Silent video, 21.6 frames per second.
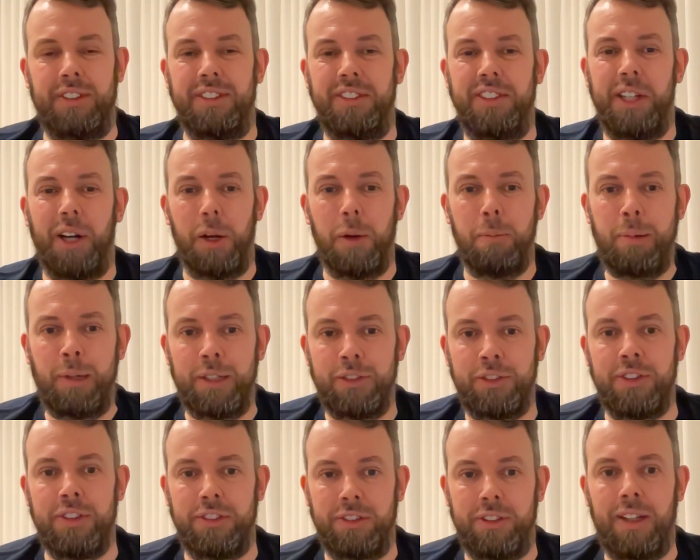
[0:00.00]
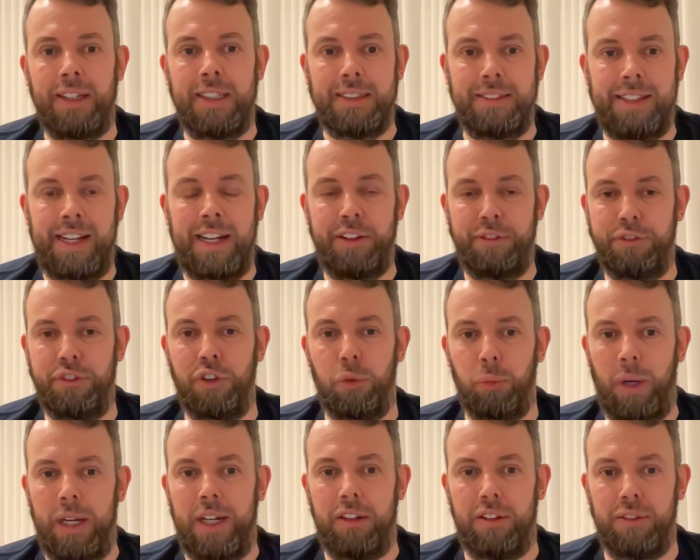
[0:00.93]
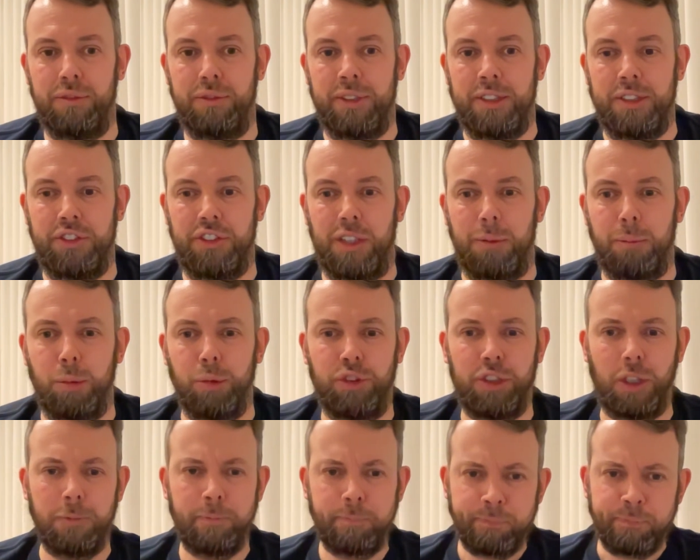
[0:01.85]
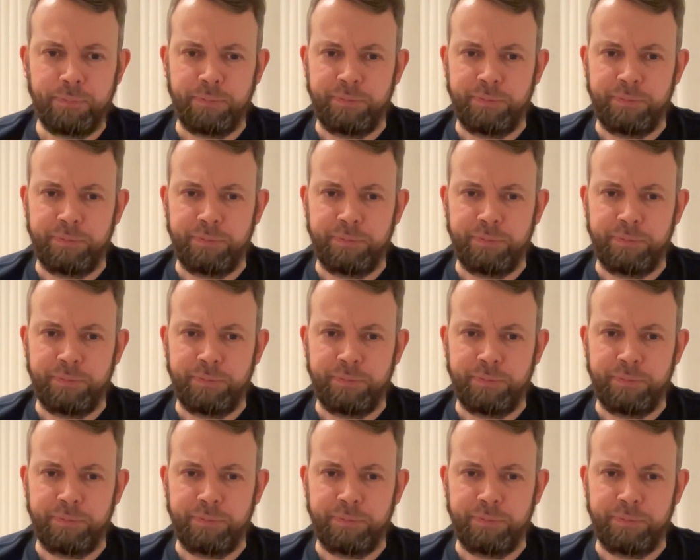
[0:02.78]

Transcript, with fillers: You know, a person is likely to have footwear on, for example. So